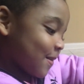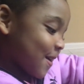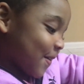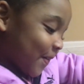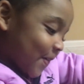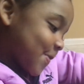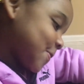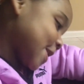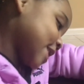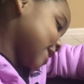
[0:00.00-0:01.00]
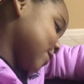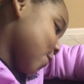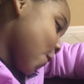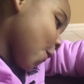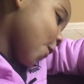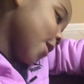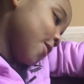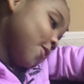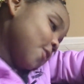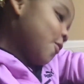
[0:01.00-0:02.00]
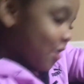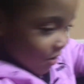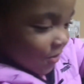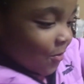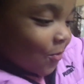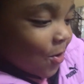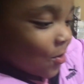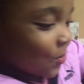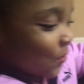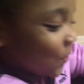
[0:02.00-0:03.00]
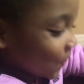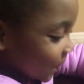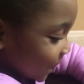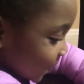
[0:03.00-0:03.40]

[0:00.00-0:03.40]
playing with my toy. Whoa.